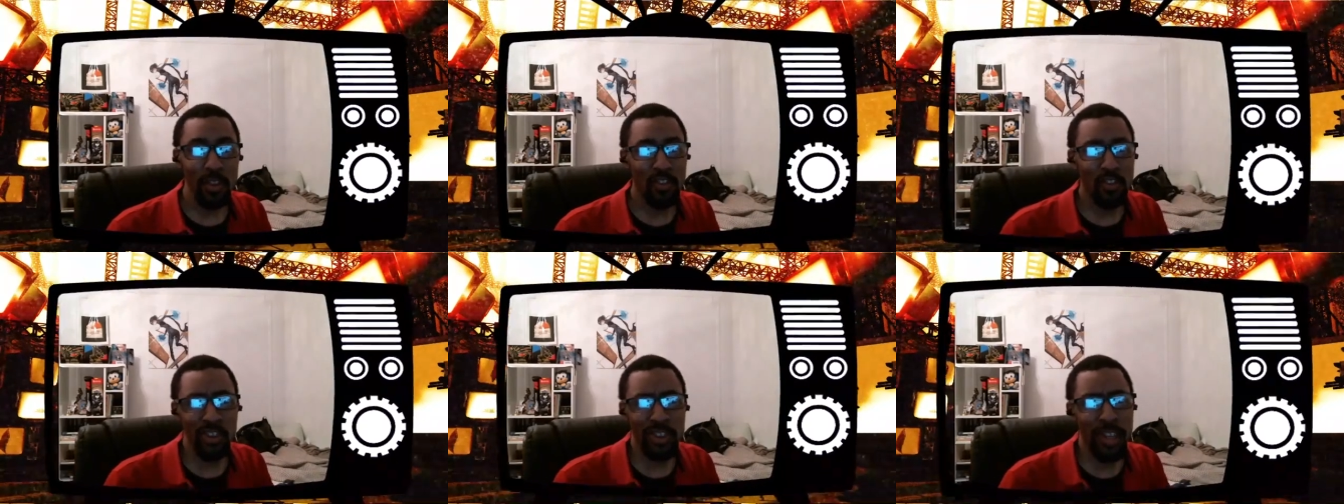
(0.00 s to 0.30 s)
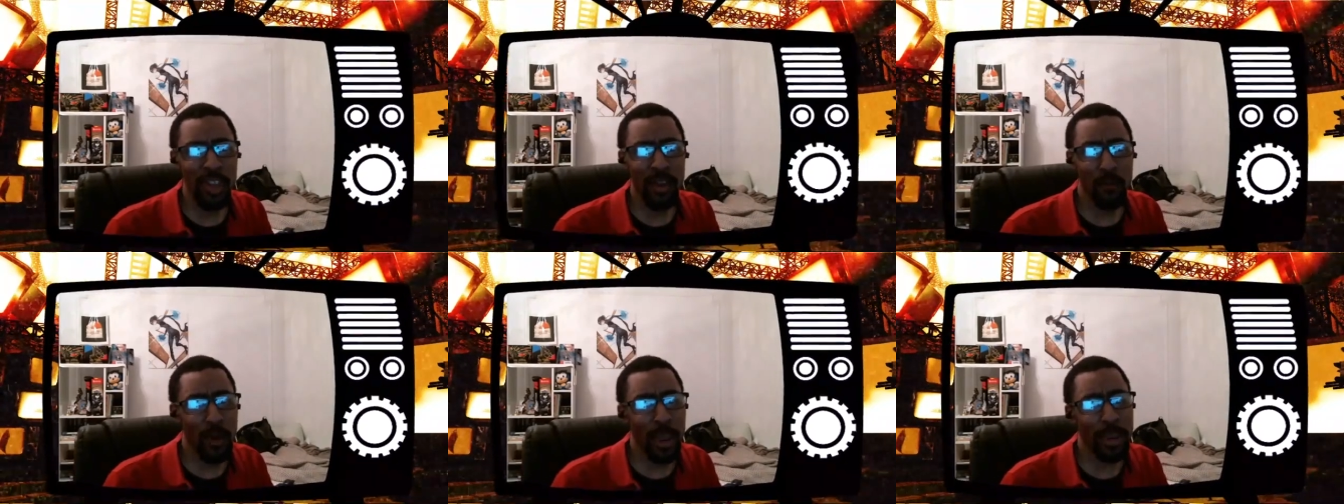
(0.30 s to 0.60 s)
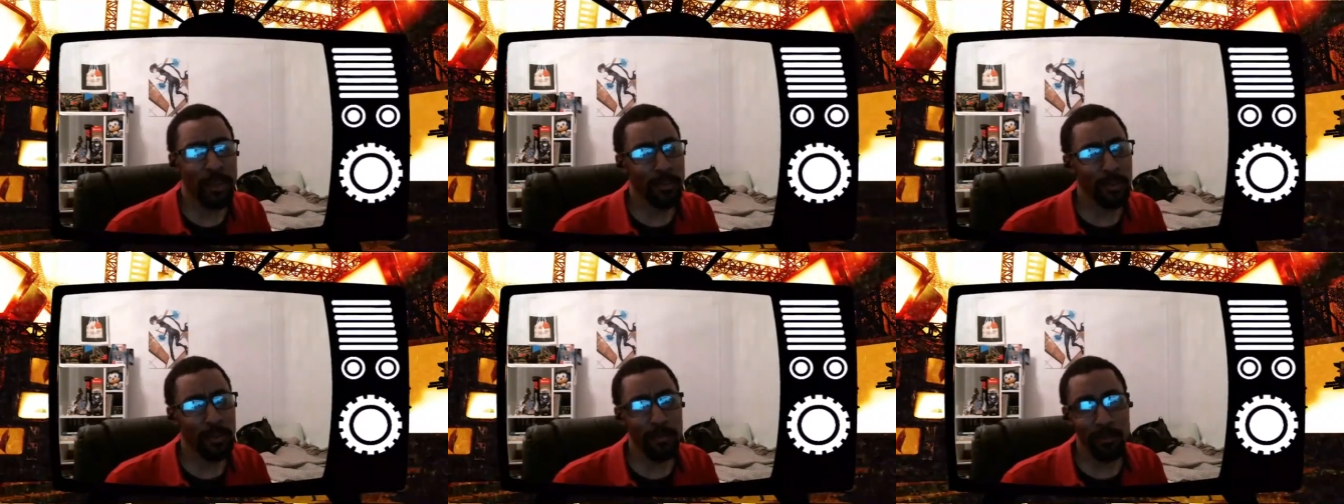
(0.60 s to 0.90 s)
just at
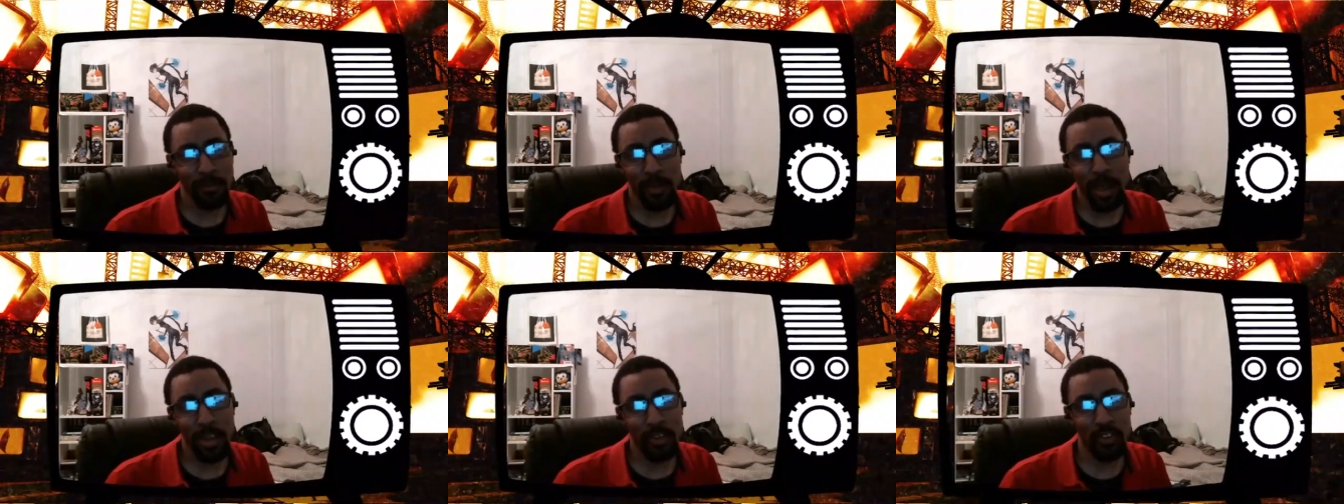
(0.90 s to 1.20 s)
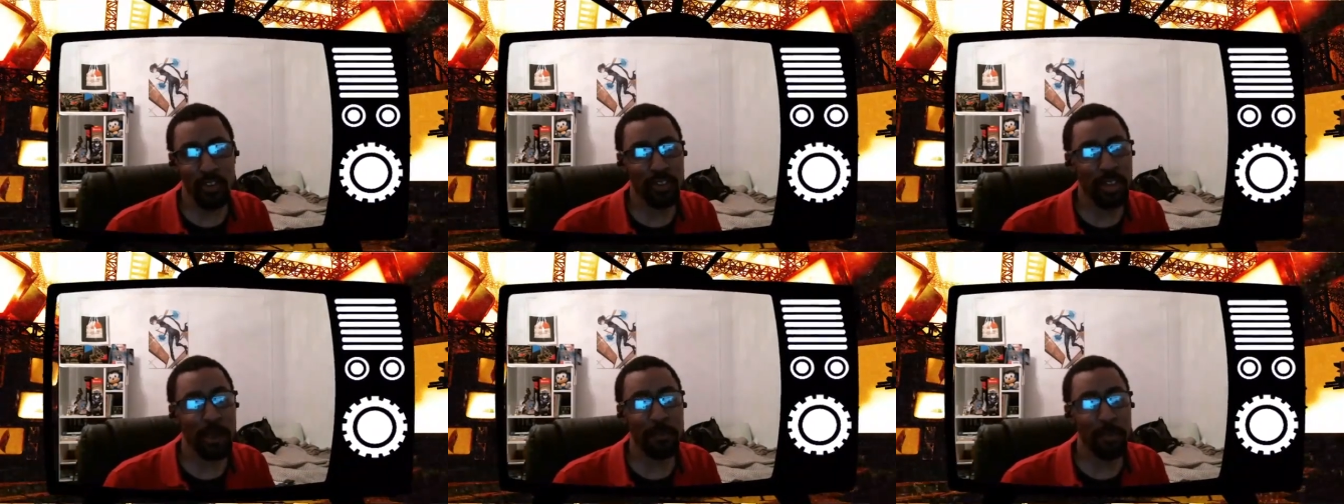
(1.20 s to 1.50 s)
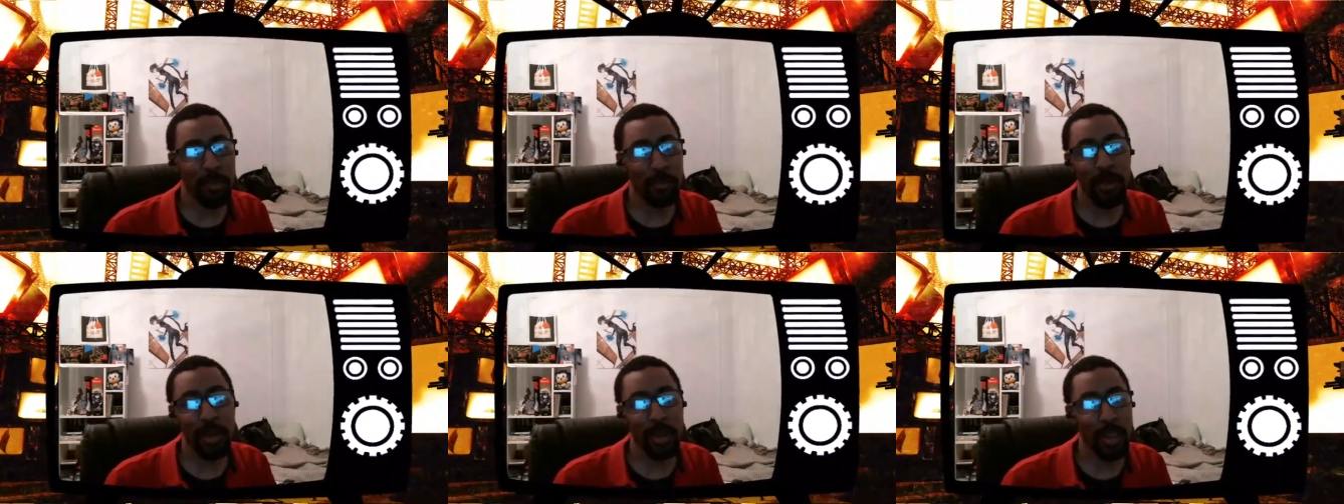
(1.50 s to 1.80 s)
random, I just
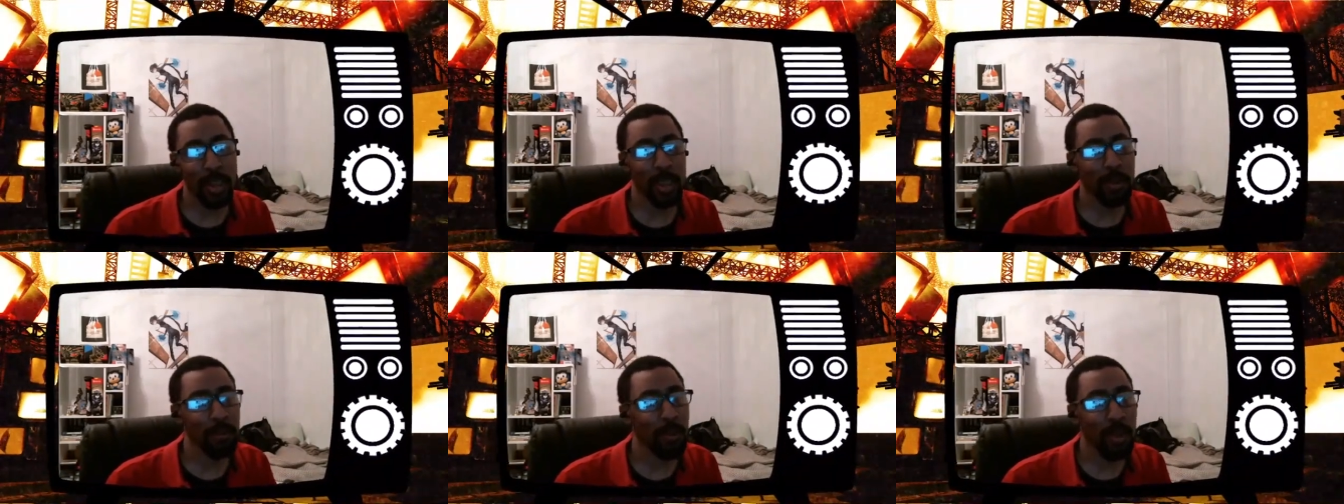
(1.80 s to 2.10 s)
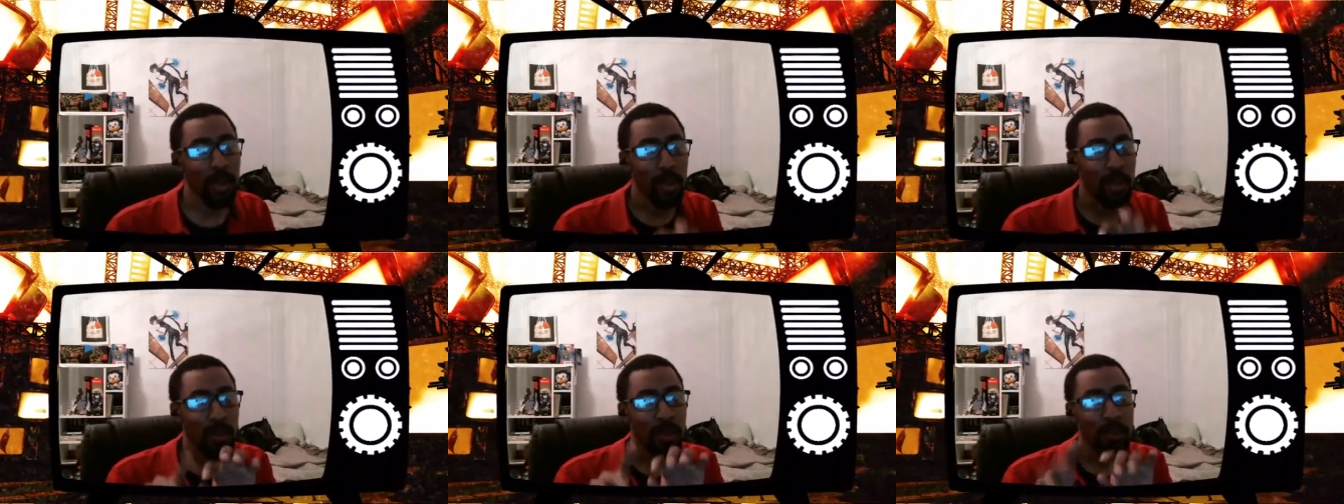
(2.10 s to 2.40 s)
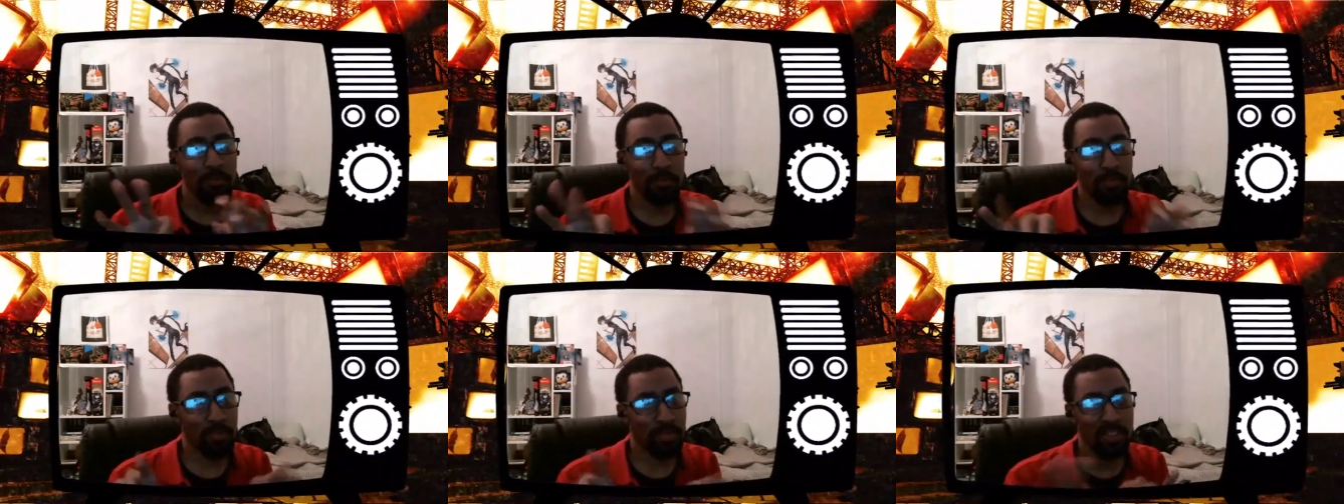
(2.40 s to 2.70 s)
typed in my name,
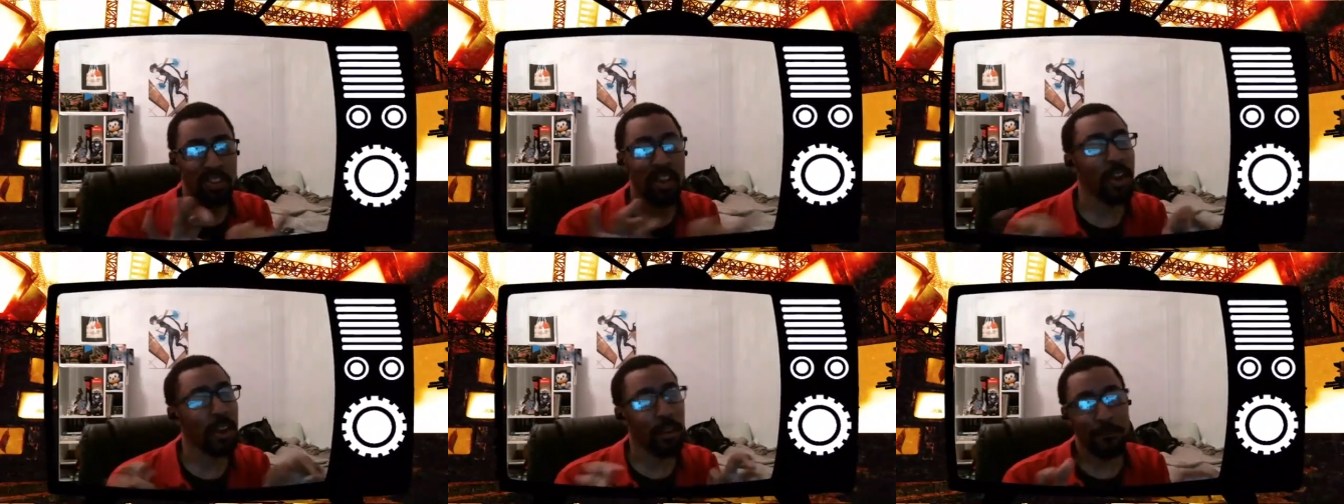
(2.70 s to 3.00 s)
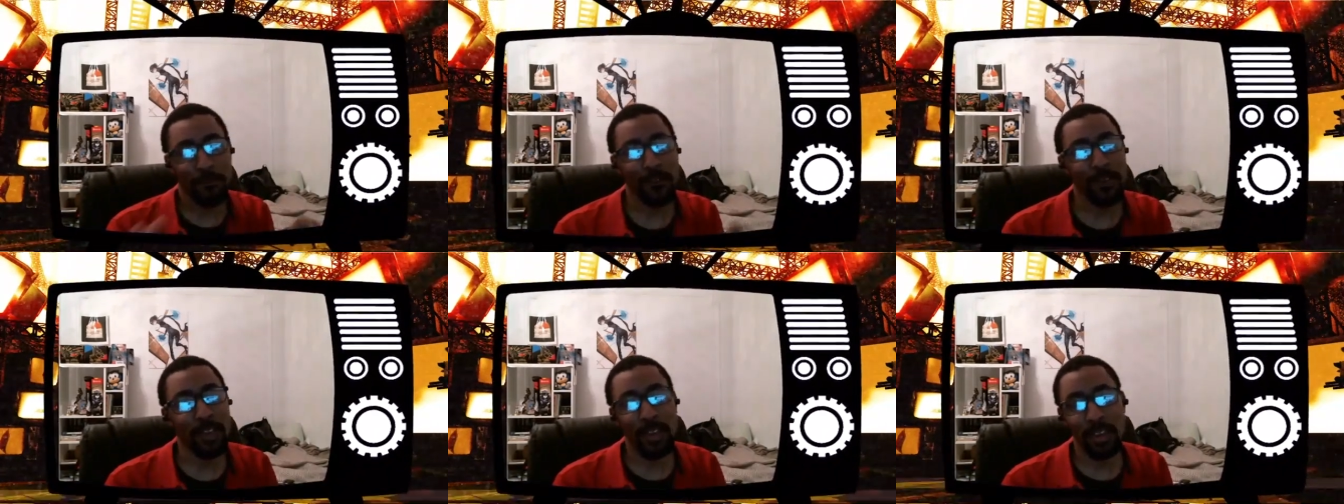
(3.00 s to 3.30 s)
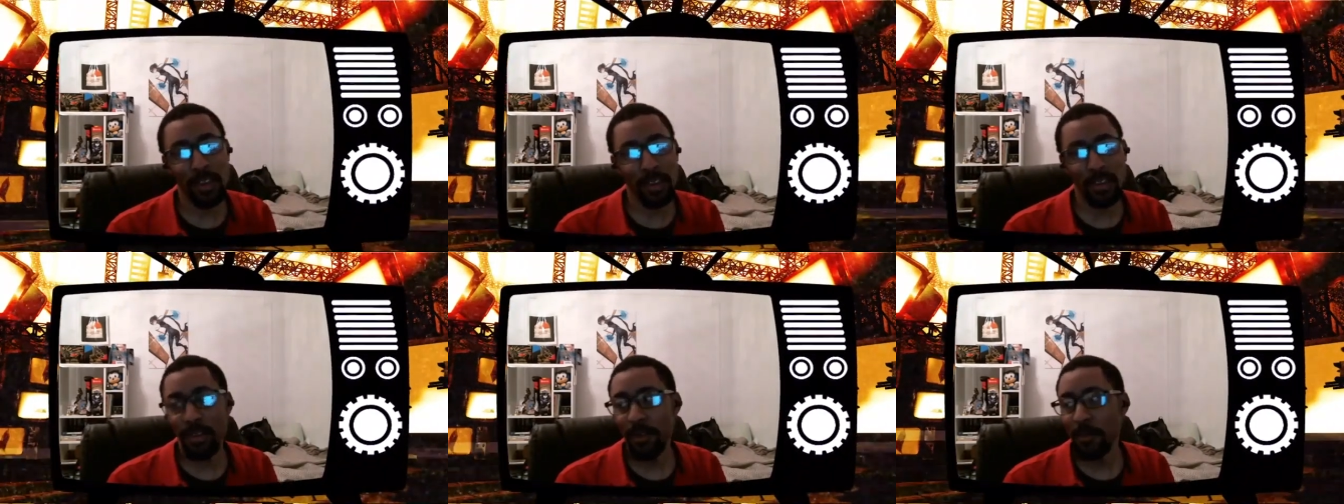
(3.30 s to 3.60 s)
Sonic
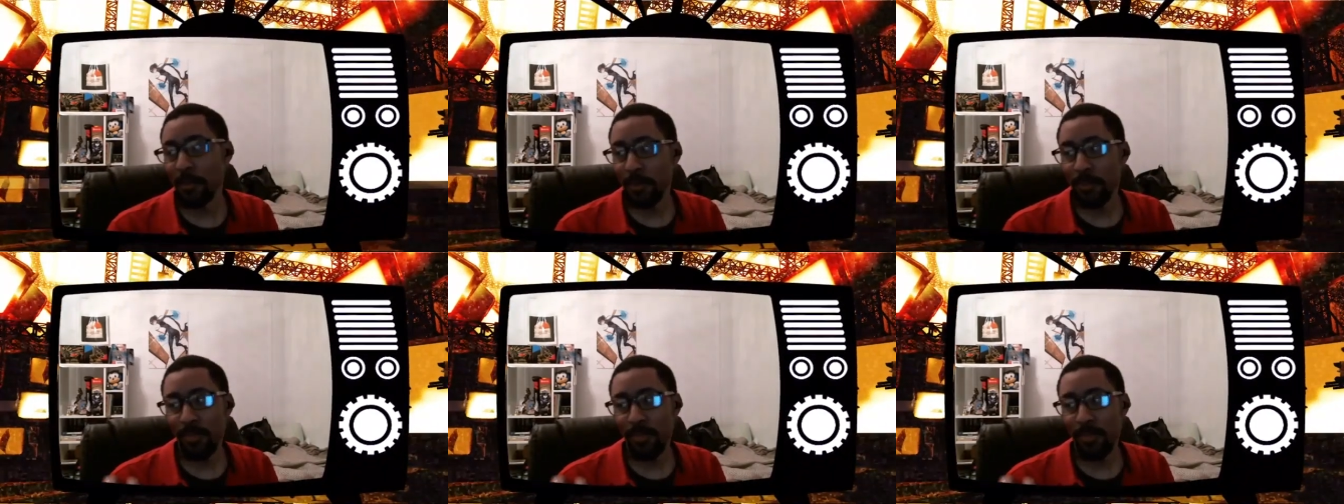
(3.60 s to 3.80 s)
Fiend,